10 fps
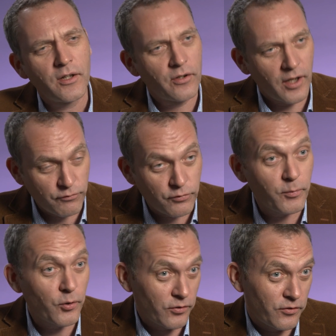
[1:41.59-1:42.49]
And I've
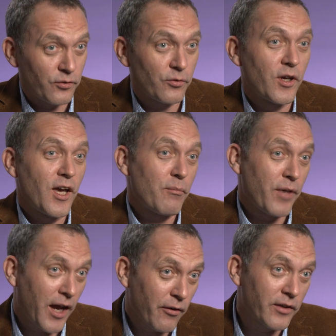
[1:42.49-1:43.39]
spoken to
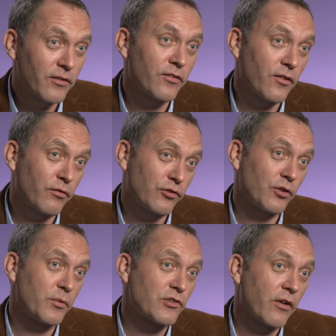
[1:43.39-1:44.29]
parents of
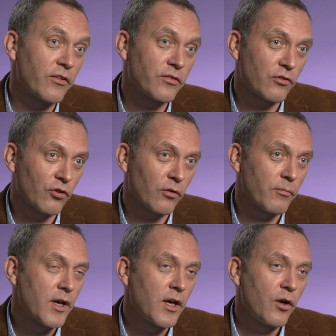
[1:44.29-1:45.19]
children with Dravet syndrome